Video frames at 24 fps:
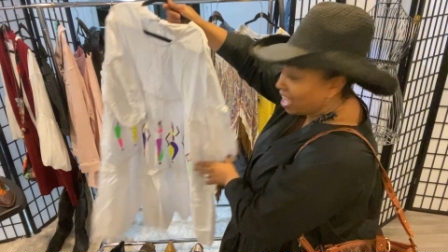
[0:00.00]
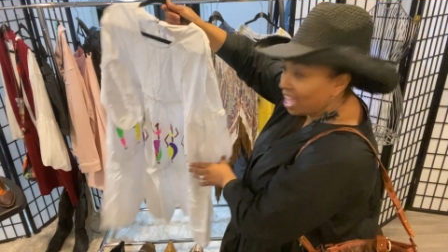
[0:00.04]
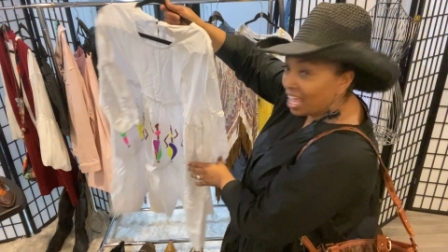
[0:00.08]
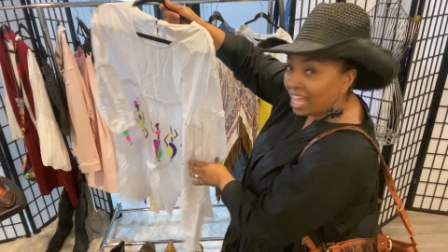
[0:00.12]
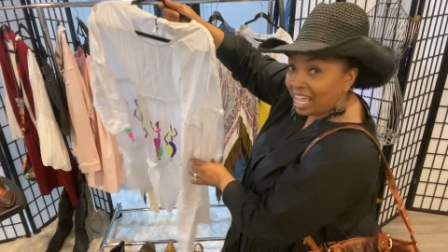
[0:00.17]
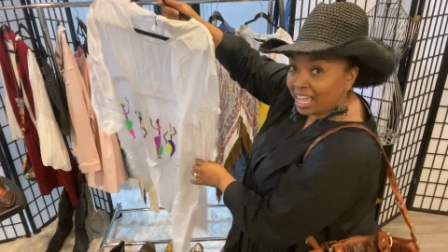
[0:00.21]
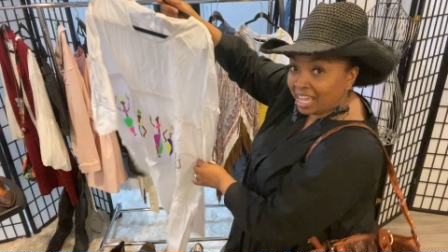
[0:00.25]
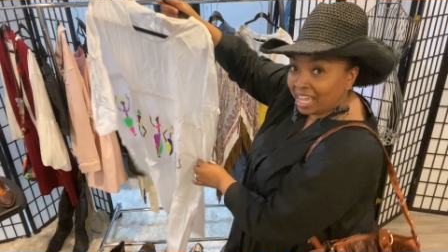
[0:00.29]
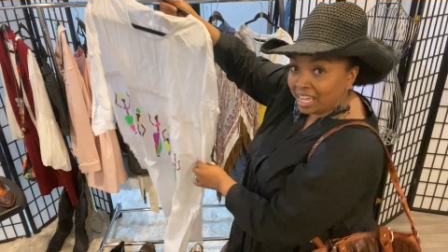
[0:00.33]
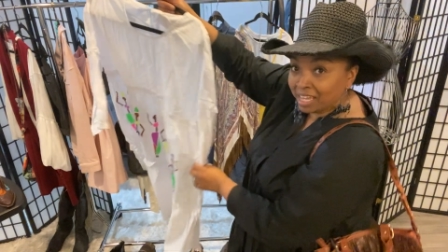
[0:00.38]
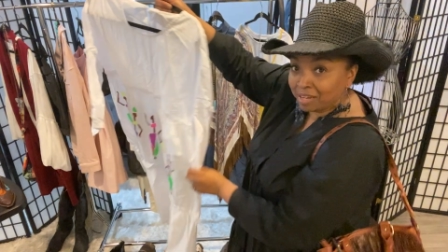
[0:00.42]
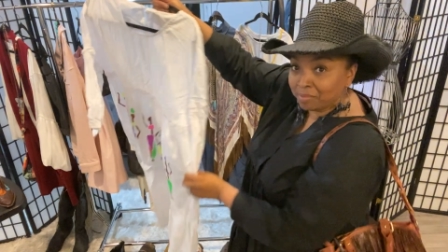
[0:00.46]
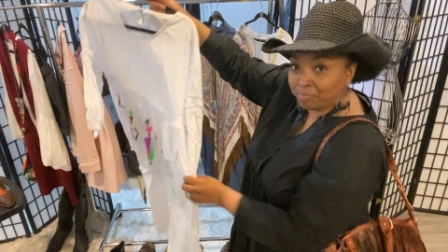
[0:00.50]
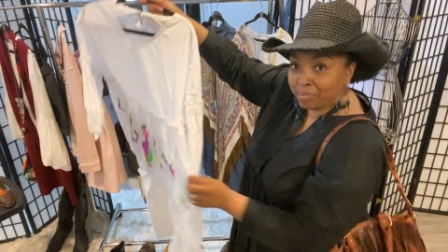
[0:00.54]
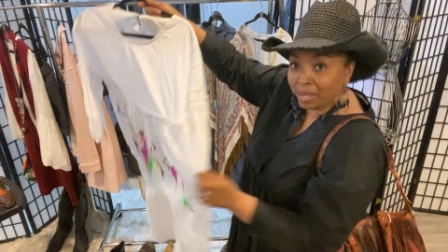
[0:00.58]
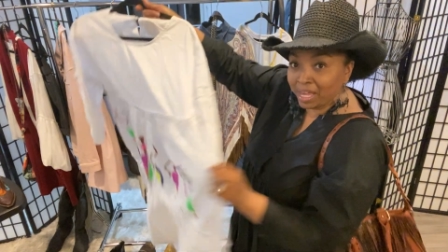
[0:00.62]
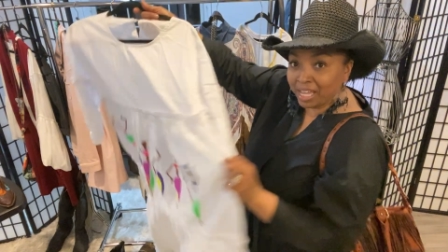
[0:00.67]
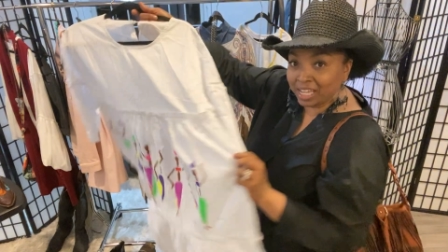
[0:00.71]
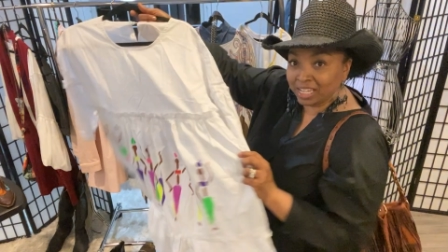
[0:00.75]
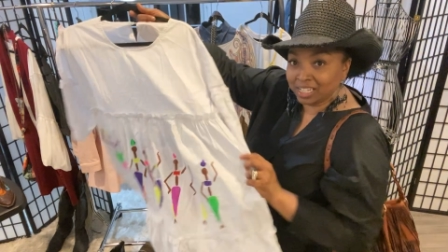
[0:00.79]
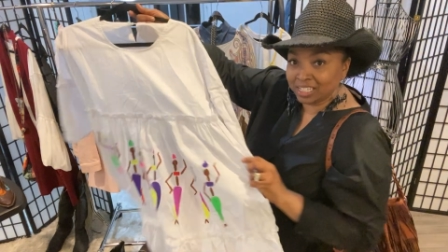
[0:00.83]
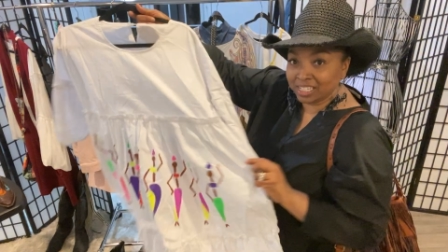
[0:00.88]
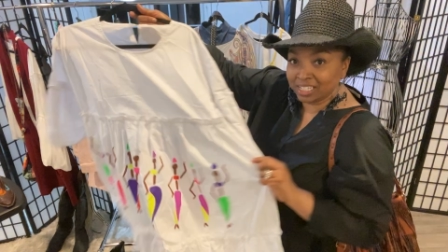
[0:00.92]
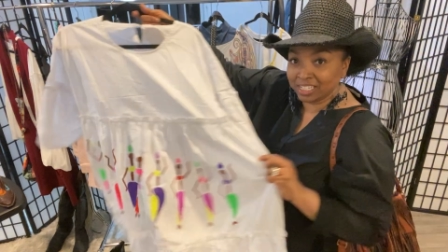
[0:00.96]
hand
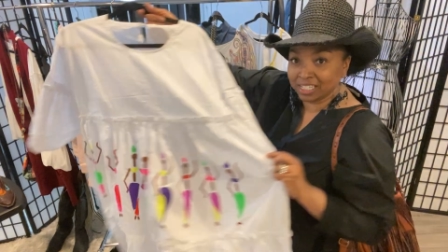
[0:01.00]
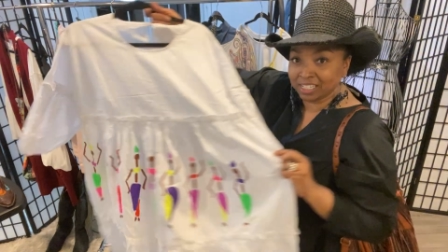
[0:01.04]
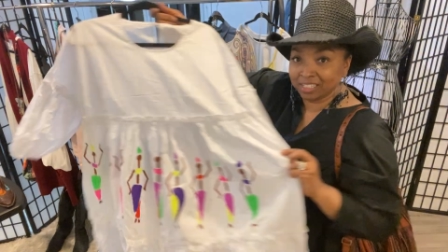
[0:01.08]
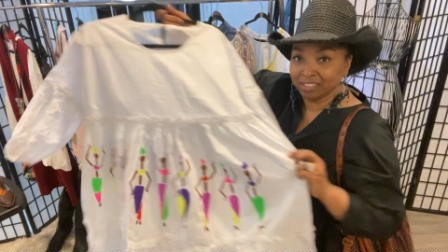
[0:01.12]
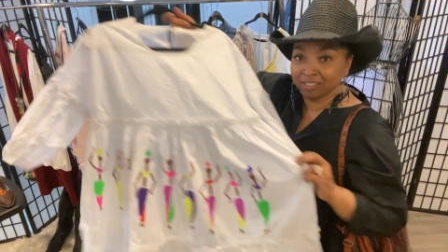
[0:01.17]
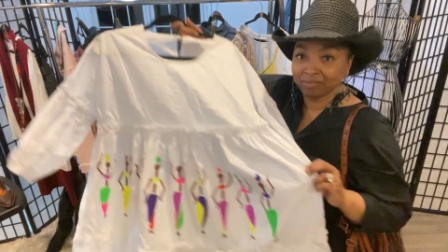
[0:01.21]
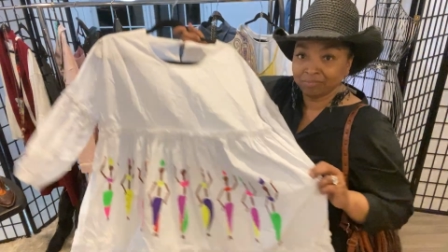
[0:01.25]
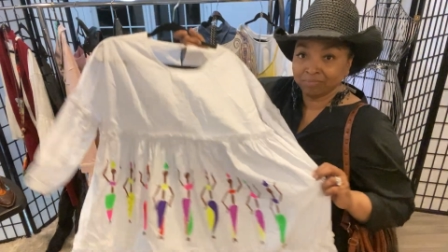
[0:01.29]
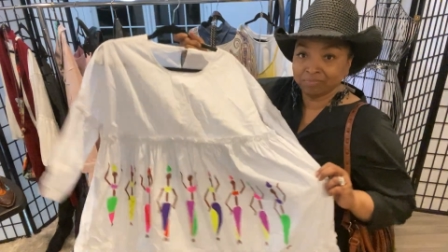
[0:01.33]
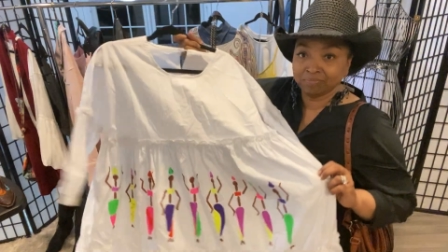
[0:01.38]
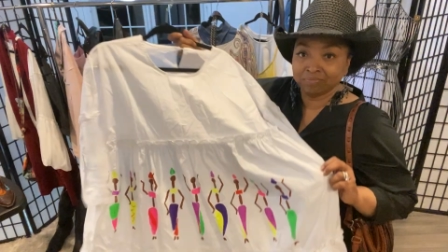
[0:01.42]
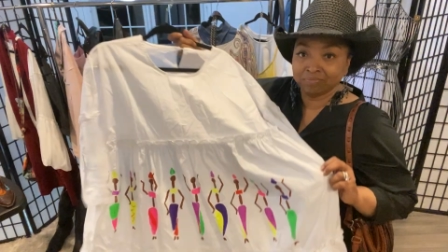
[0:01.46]
painted.